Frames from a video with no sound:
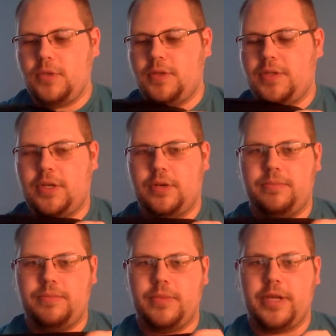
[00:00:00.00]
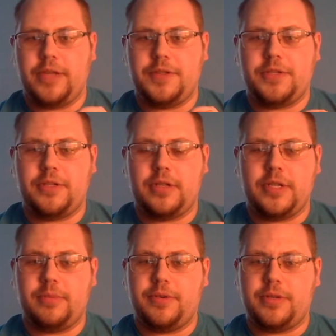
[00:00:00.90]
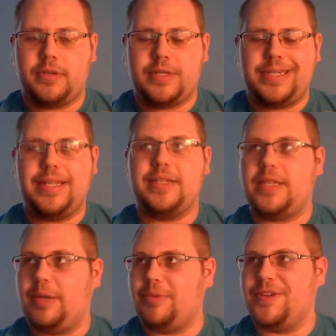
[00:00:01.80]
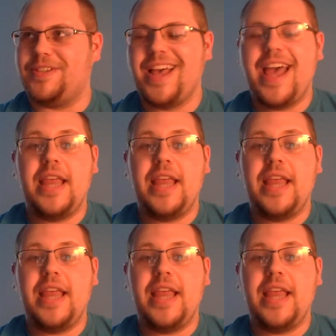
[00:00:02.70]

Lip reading: So again, slippers.